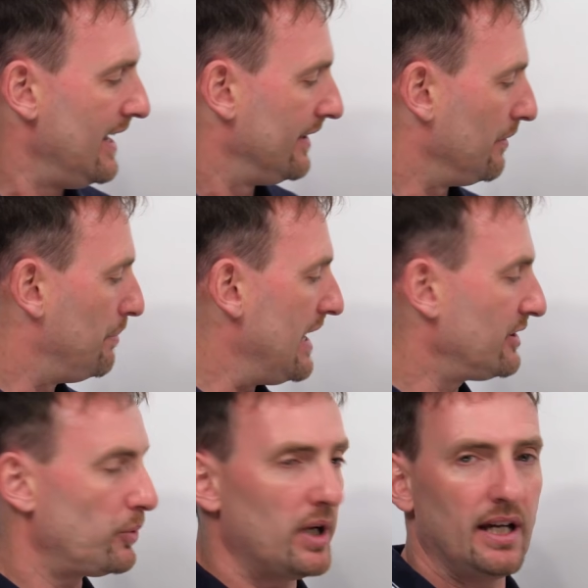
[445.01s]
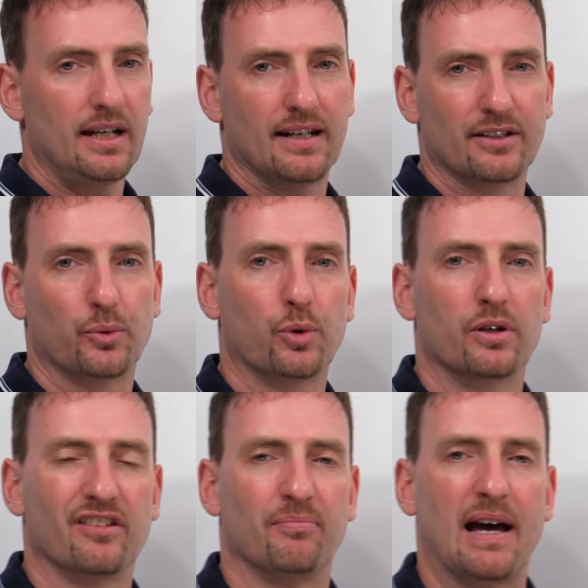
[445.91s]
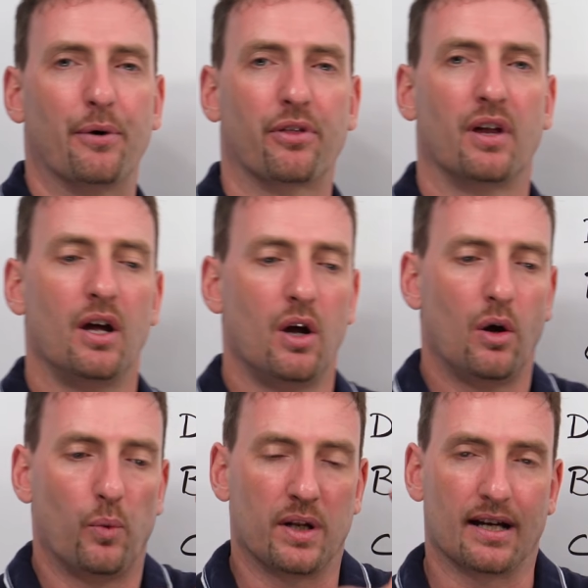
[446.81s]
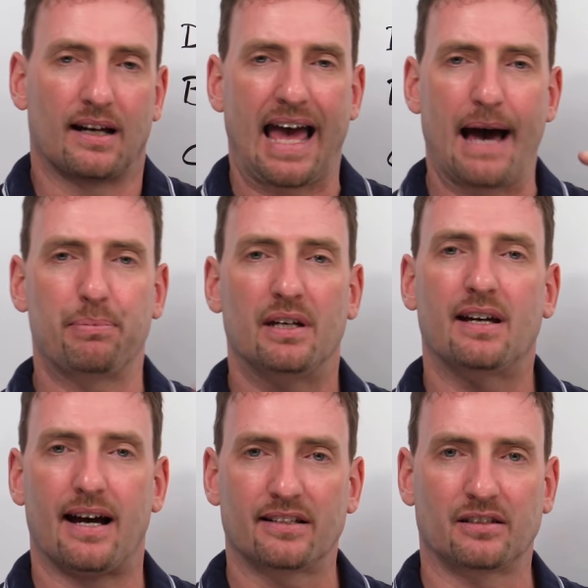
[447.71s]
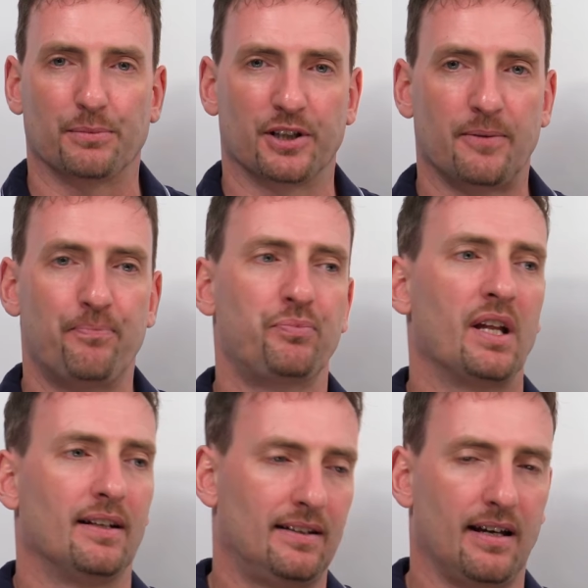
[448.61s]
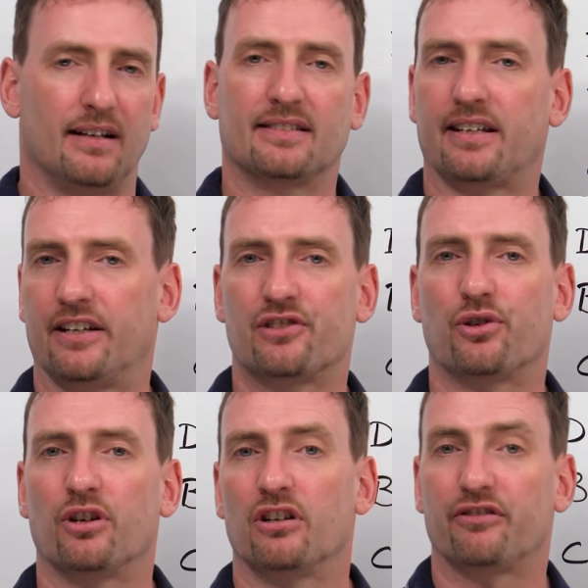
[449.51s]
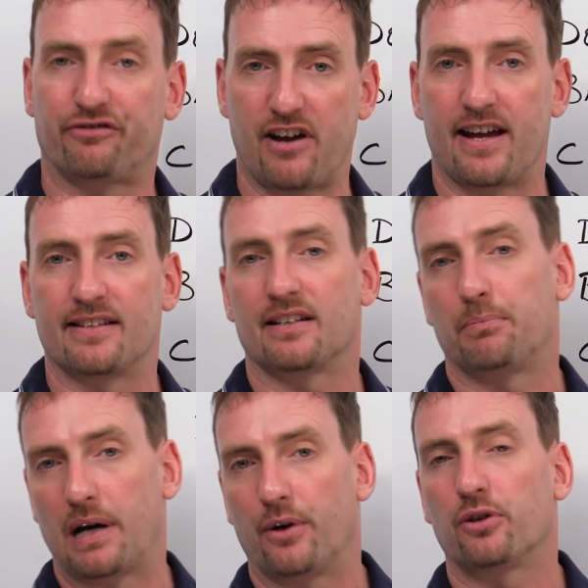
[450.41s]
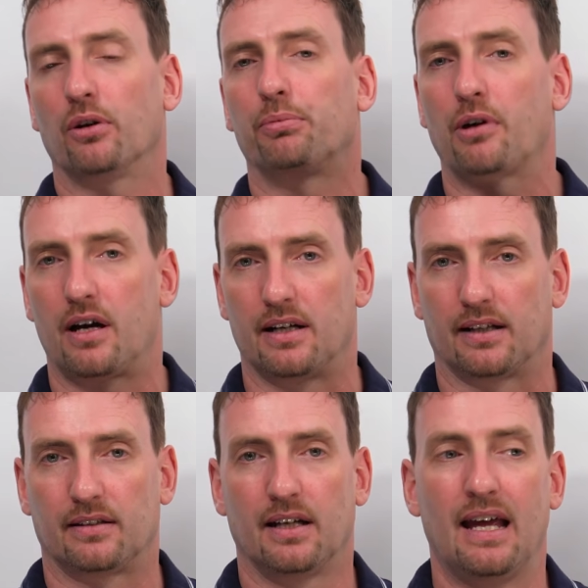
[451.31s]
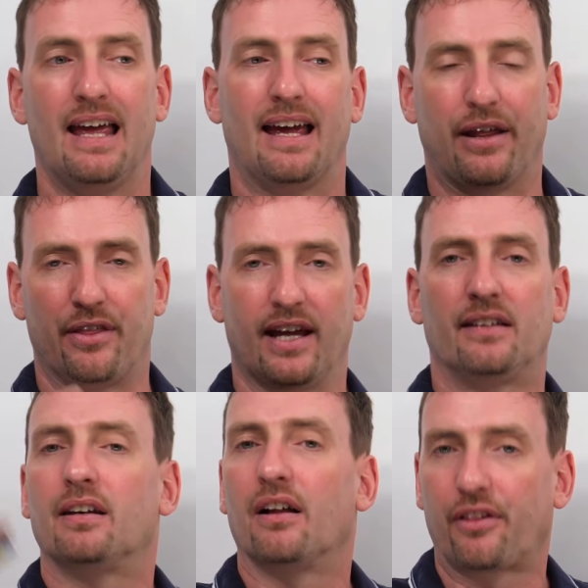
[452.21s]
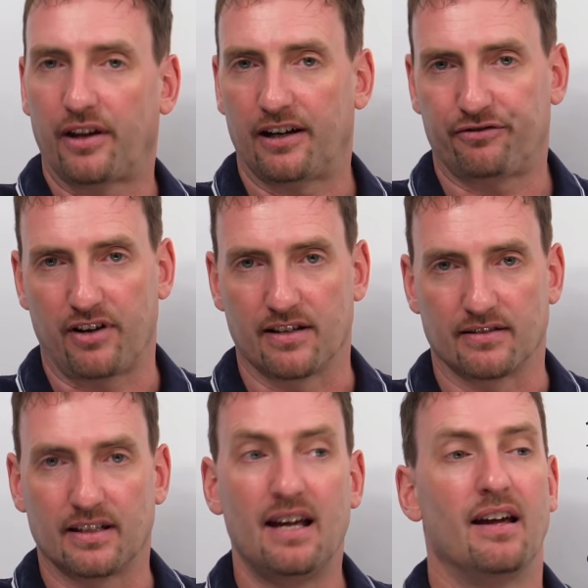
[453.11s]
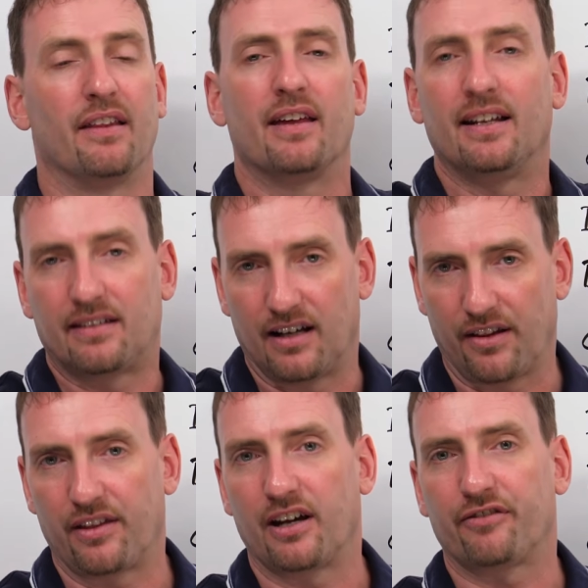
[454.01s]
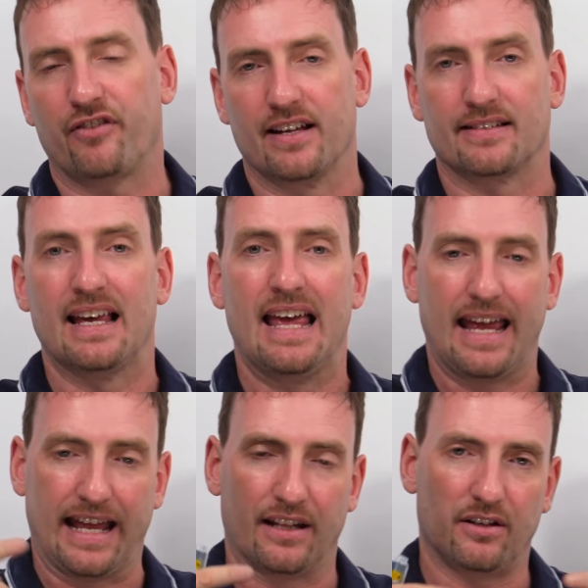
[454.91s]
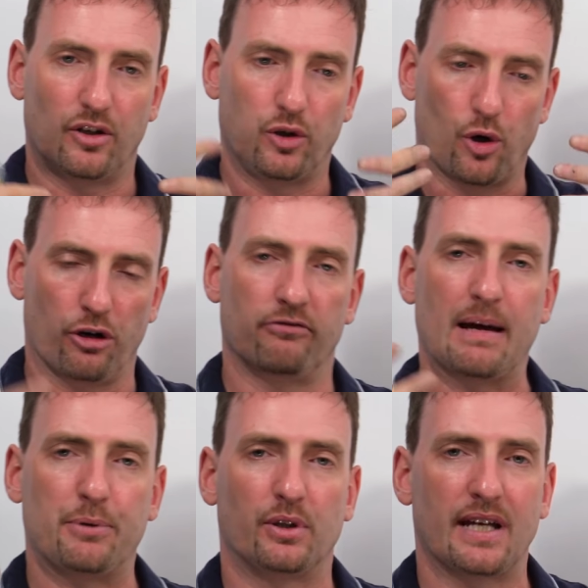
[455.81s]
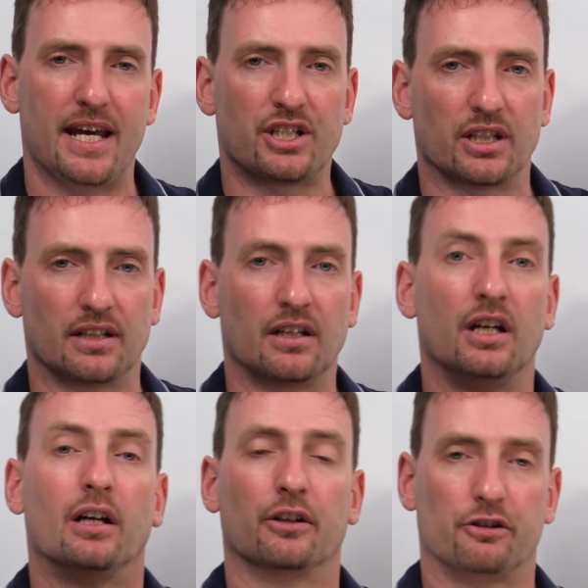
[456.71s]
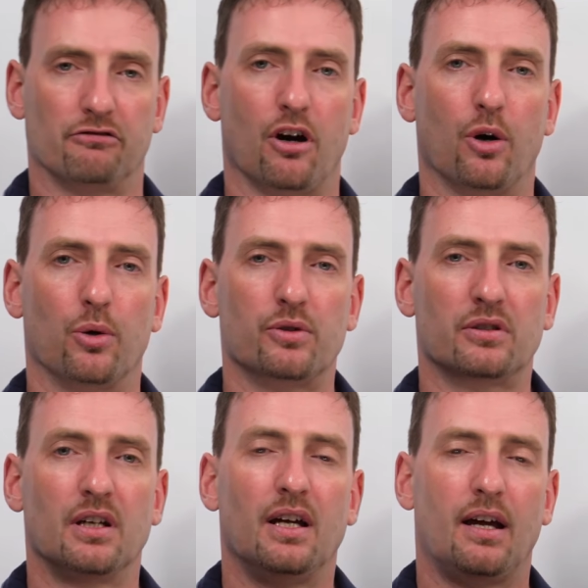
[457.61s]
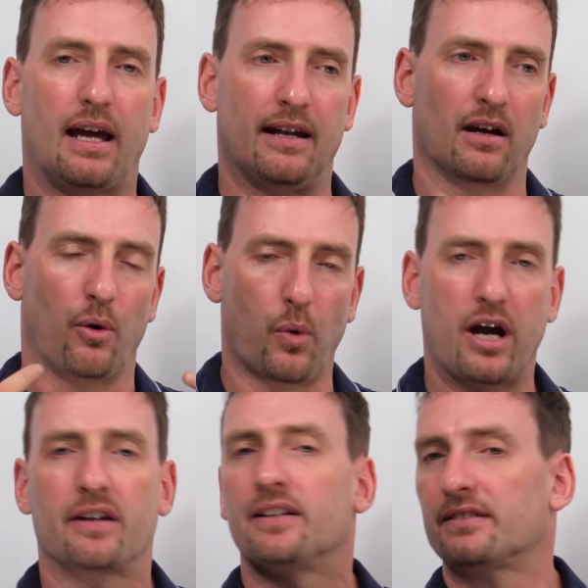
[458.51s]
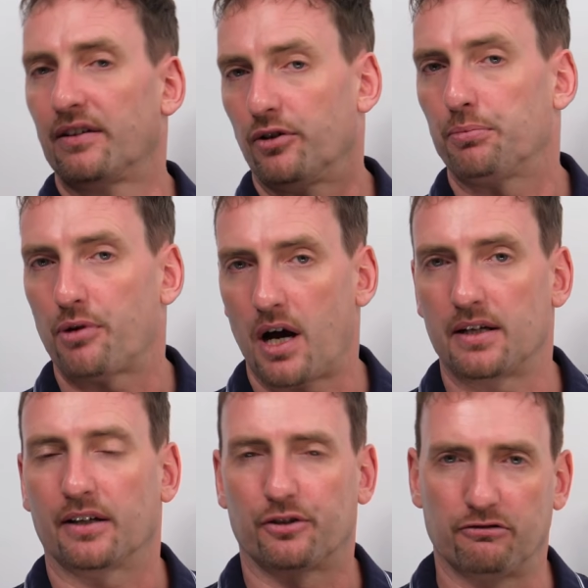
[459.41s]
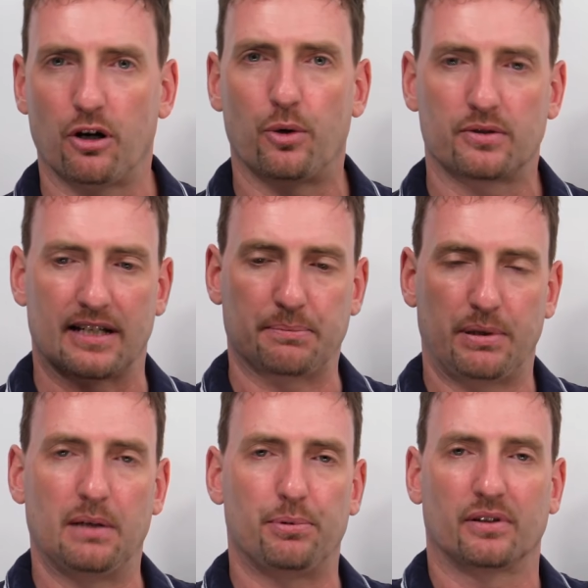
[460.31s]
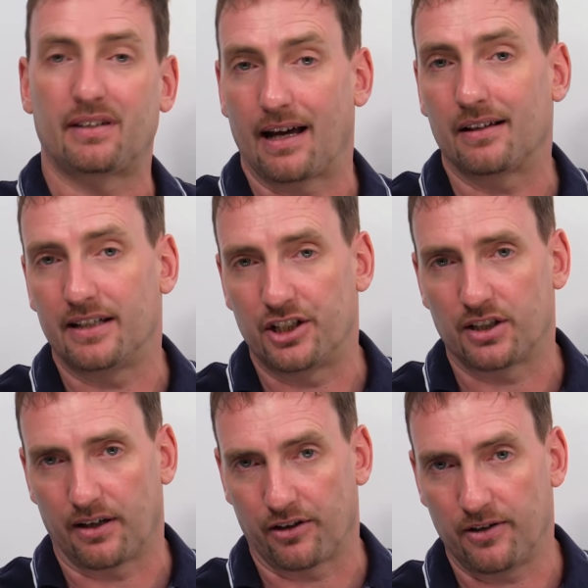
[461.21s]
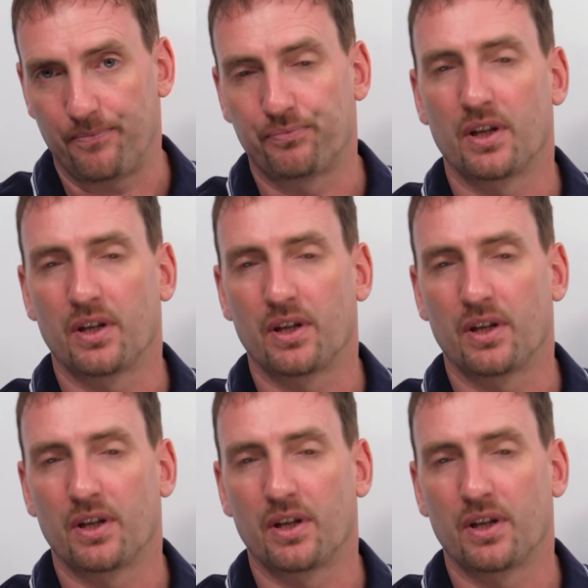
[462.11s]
The best way is word of mouth. When a happy customer tells his or her friends about your product, and they tell their friends, and they tell their friends, and your reputation grows and awareness of your product grows as people tell each other.